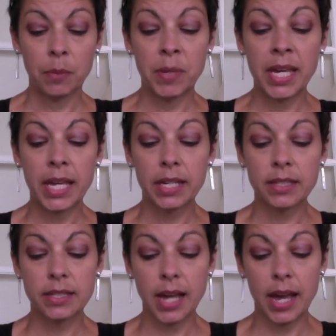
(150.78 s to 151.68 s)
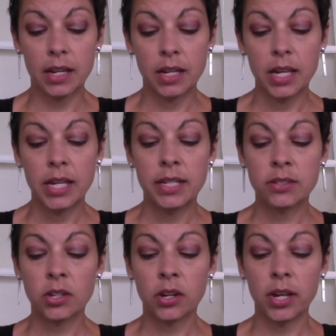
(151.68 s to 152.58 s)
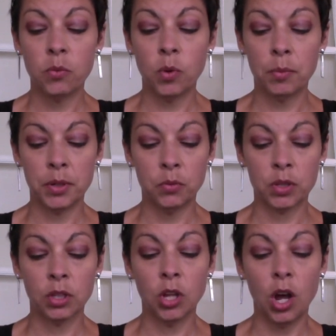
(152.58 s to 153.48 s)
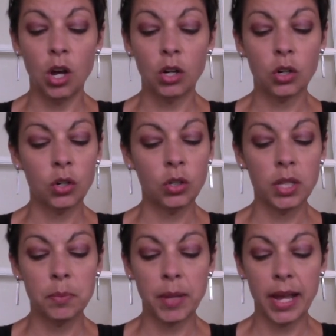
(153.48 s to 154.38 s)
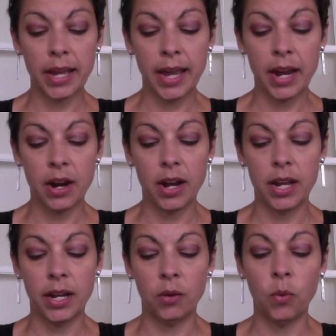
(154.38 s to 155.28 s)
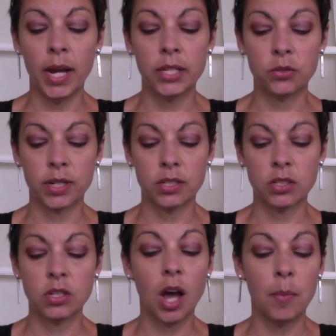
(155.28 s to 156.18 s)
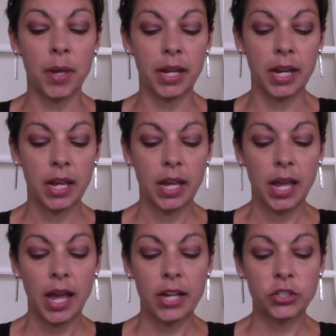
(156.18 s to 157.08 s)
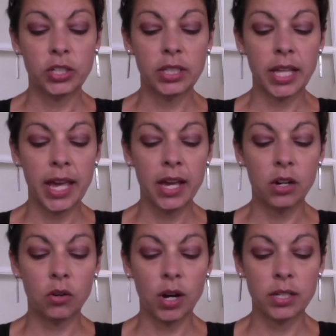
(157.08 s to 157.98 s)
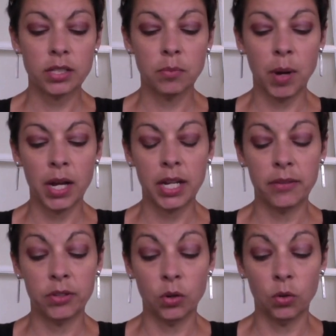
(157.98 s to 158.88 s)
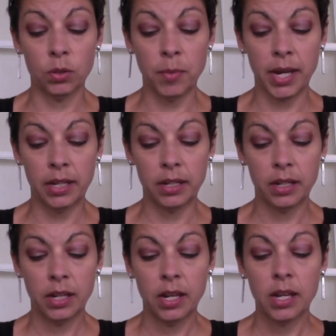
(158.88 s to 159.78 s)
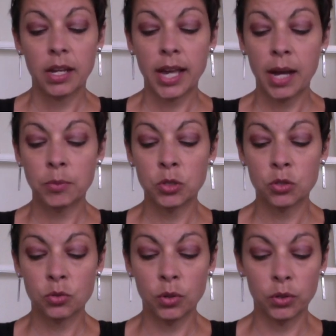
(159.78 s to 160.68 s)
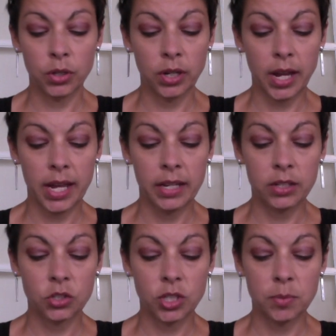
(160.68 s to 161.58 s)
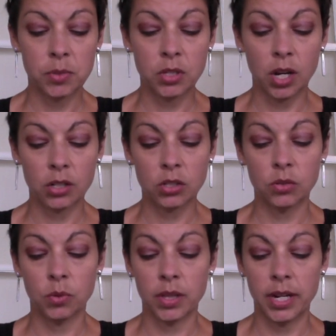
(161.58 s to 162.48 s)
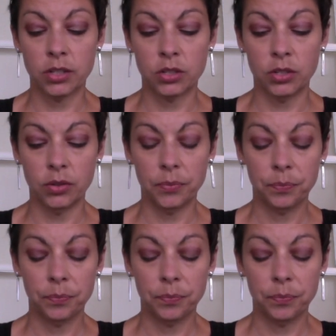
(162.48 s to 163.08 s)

Peeking inside, he saw a woman with long, curly black hair in a white dress sobbing as she lay across the body of an old man. Captain Schroeder and the ship's doctor were there too.